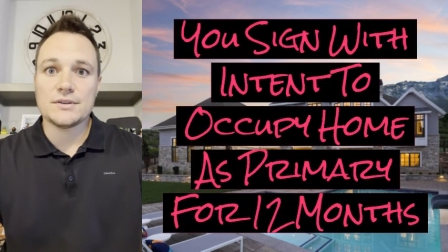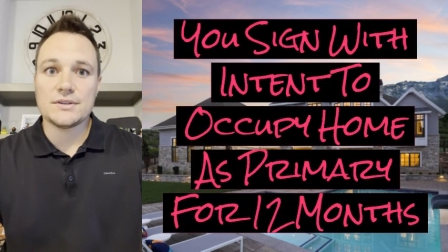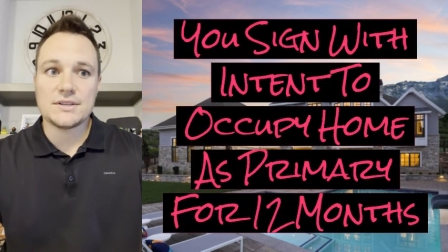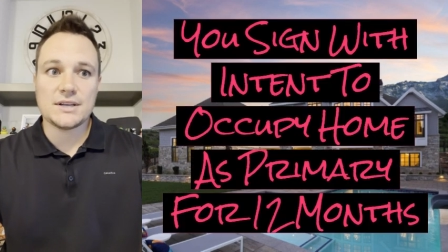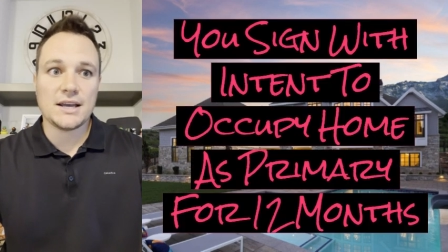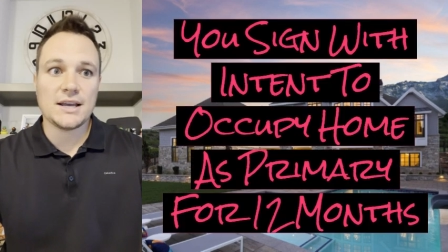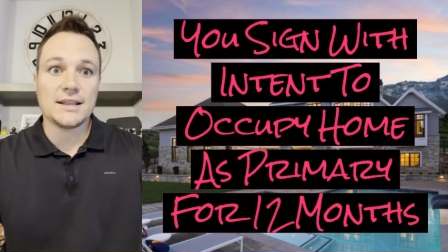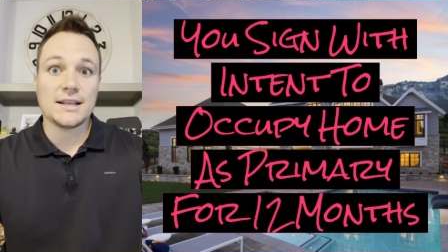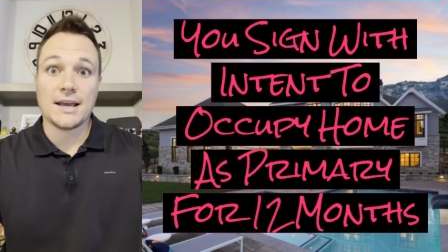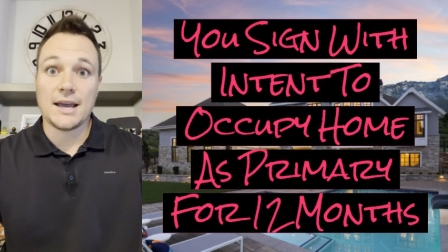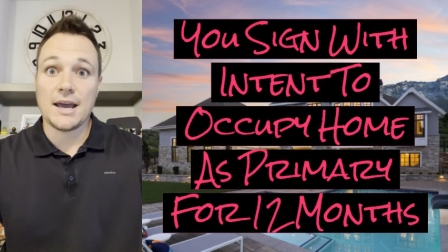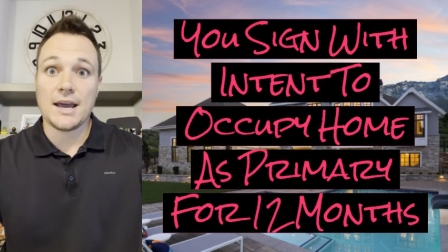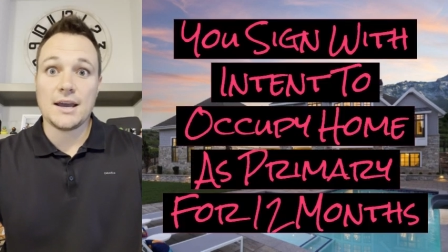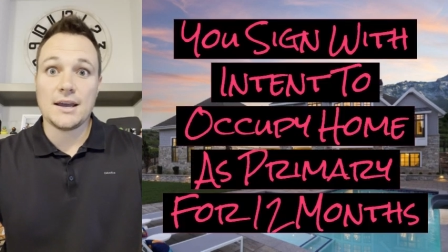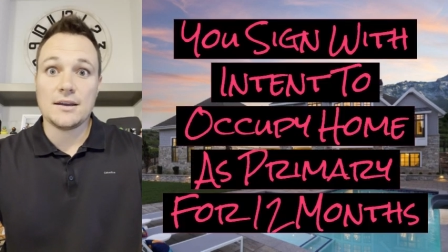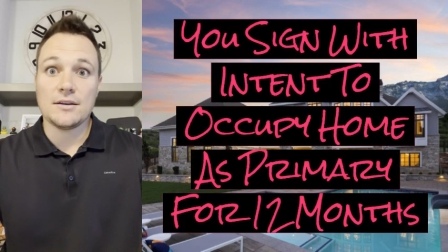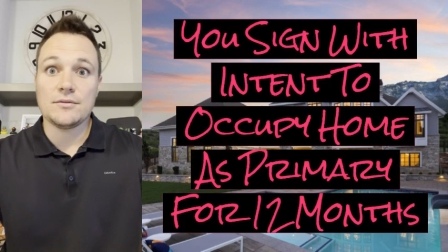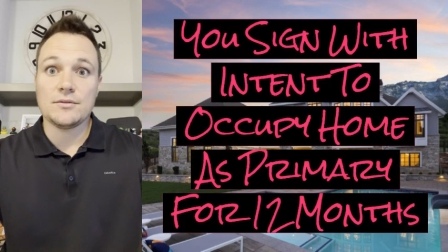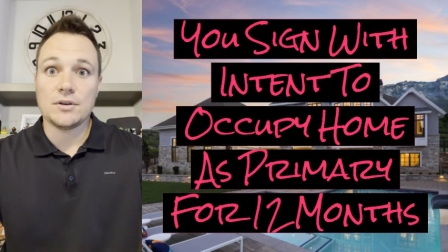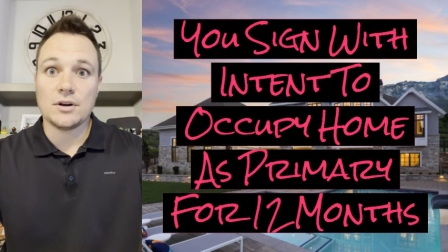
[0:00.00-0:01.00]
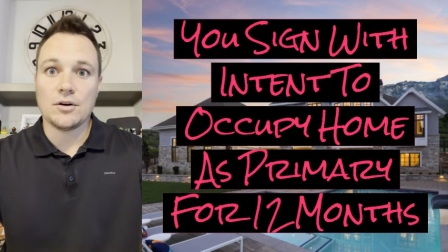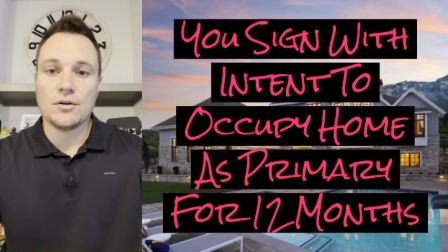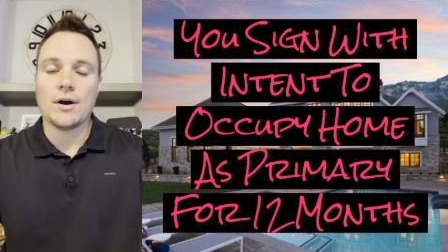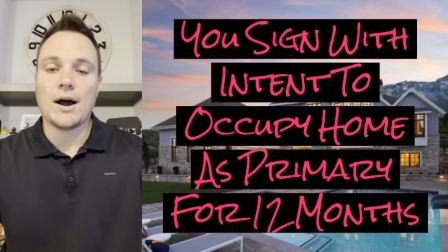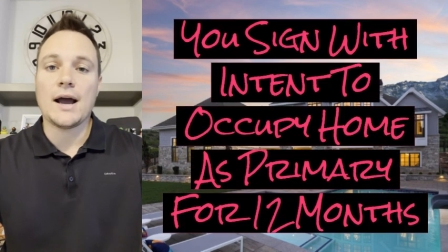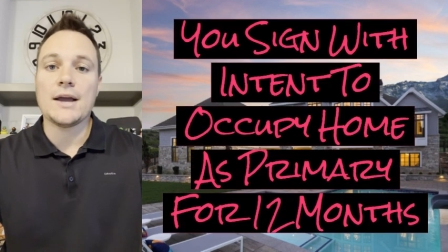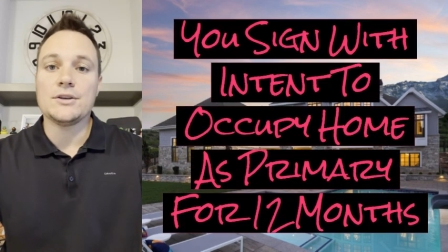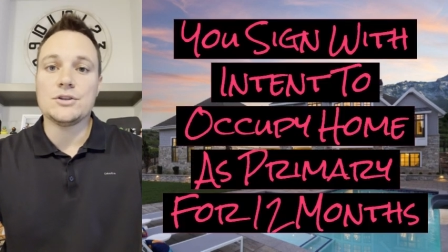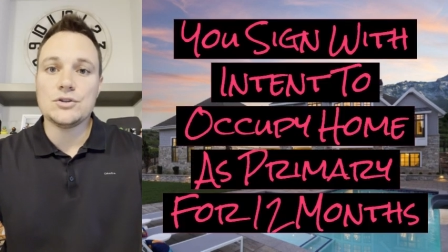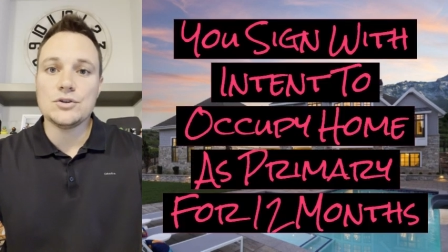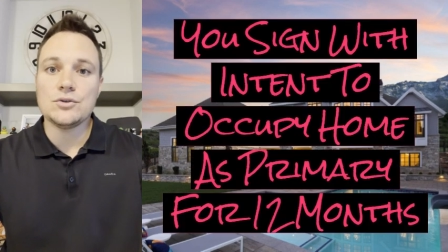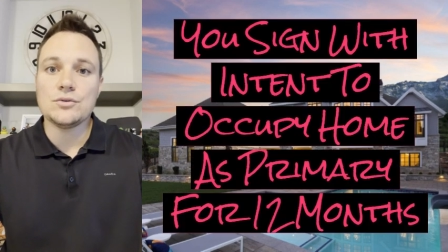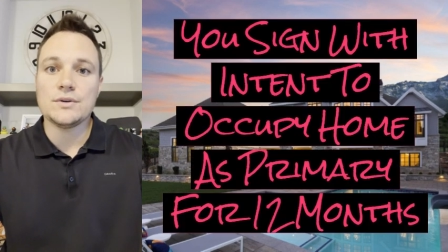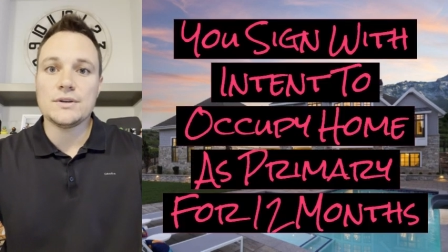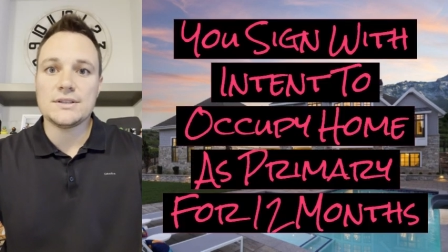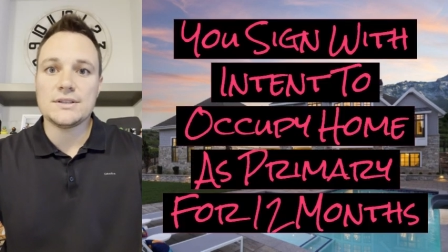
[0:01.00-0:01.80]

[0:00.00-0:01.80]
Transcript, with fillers: saying that, hey, you know, I do